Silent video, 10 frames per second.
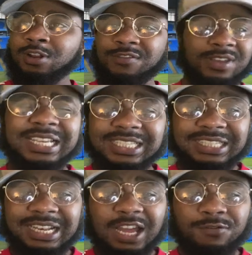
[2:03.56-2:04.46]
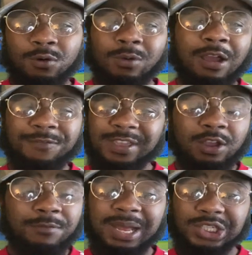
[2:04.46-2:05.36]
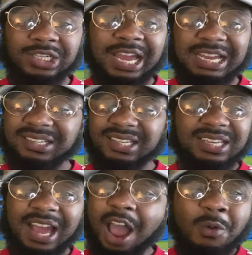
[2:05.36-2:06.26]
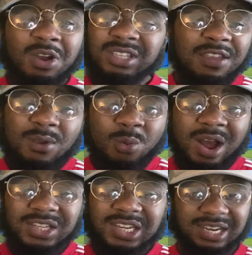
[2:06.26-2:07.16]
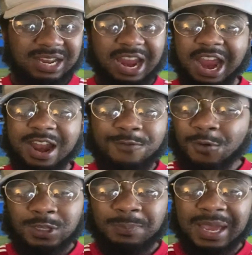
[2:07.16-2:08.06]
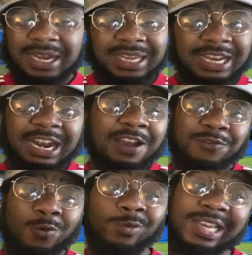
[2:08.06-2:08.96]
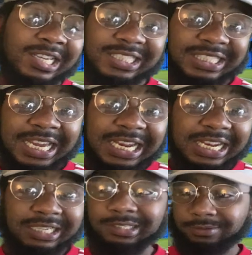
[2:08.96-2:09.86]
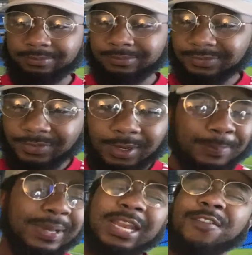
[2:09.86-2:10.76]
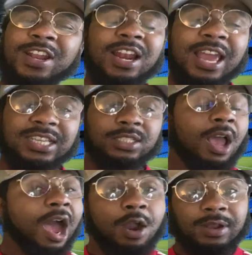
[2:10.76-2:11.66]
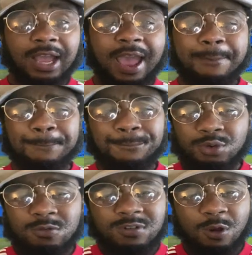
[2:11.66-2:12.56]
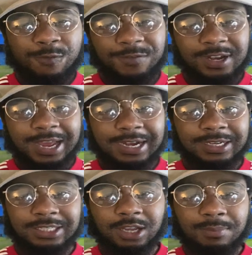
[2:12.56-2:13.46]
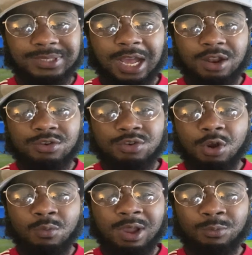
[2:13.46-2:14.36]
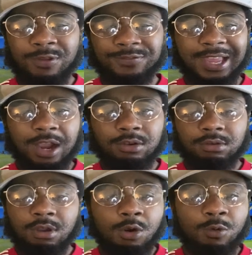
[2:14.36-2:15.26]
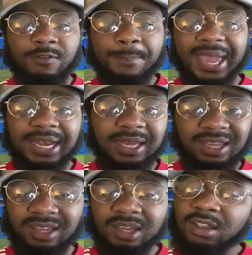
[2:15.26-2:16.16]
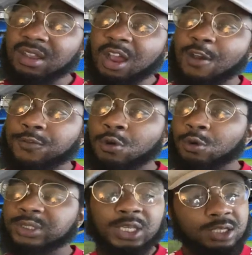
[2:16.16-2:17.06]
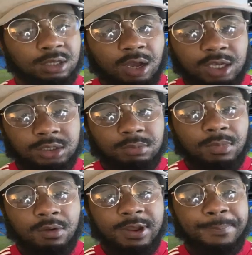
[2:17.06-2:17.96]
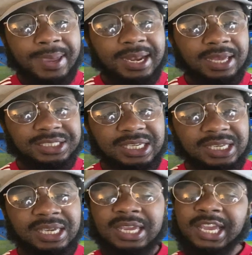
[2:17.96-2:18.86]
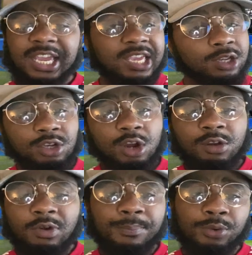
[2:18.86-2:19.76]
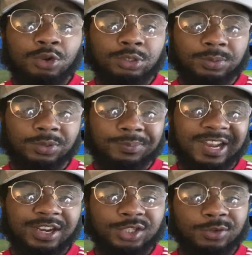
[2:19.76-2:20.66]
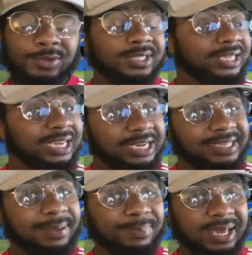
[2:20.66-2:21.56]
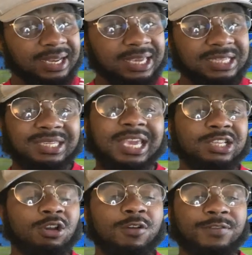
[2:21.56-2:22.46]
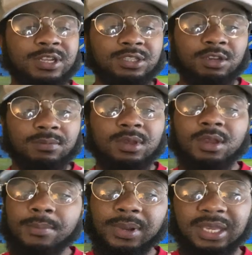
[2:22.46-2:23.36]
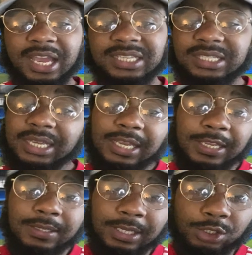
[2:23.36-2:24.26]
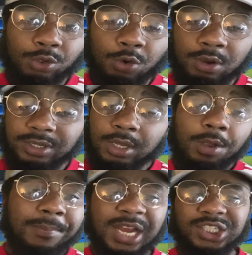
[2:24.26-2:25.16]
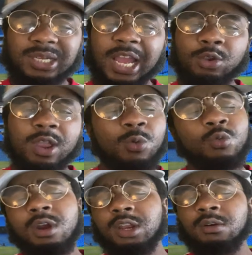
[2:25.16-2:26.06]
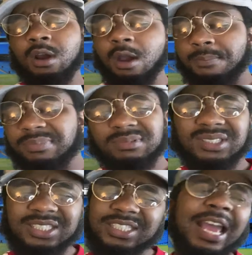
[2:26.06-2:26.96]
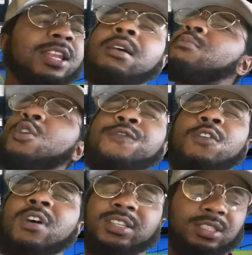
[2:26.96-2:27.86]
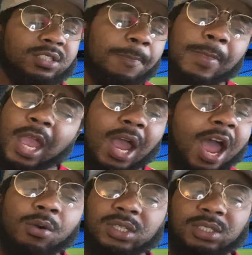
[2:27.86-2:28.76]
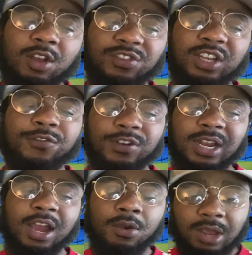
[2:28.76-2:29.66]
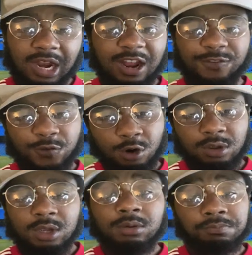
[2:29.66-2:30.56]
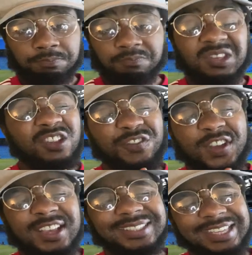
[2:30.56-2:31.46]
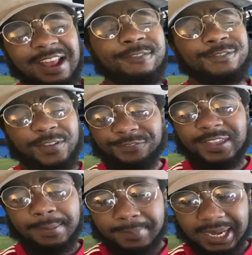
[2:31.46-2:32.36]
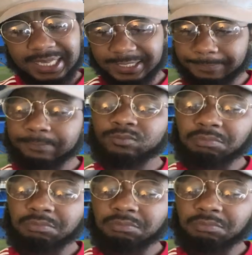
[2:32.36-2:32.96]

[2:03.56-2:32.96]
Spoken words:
enough. This is the level I think of Manchester United. I wasn't even watching, and I thought it was a penalty, and I thought we conceded. But nevertheless, our guy Bruno Fernandes comes out of nowhere with that goal with a penalty. Of course, his customary penalty. You know, when Bruno Fernandes scores, he needs a penalty to get his confidence up. But yes, he scored. Manchester United going 1-0 up. Set the mood for us. I was loving it for now. And I thought, the first 10, 15 minutes,